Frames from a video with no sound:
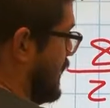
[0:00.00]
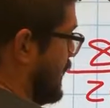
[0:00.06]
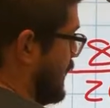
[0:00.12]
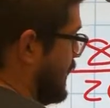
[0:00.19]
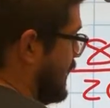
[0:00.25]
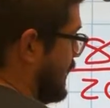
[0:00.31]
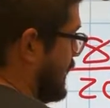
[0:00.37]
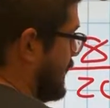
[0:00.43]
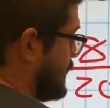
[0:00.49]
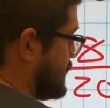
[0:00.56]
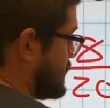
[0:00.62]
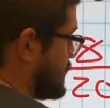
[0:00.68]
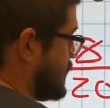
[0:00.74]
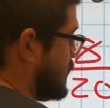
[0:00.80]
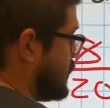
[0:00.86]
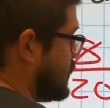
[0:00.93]

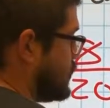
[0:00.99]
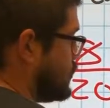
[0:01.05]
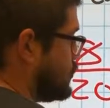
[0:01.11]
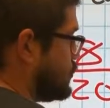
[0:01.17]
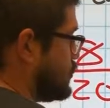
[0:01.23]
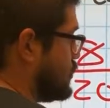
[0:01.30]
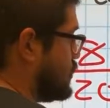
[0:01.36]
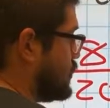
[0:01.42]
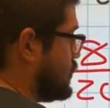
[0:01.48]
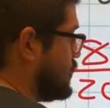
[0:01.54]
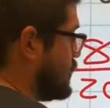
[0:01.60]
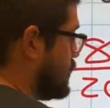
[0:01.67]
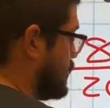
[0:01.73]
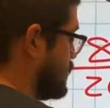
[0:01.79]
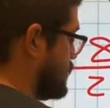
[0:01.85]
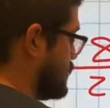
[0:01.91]
800
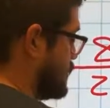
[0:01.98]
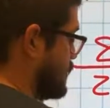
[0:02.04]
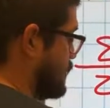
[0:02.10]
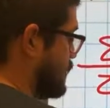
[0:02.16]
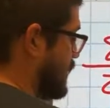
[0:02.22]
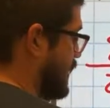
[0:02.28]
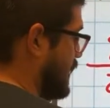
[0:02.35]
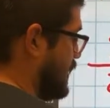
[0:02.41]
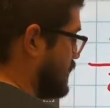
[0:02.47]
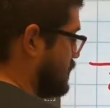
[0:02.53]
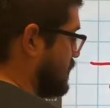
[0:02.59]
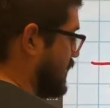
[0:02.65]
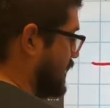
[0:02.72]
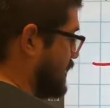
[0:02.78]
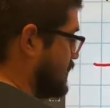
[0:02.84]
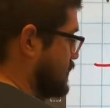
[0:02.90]
divided by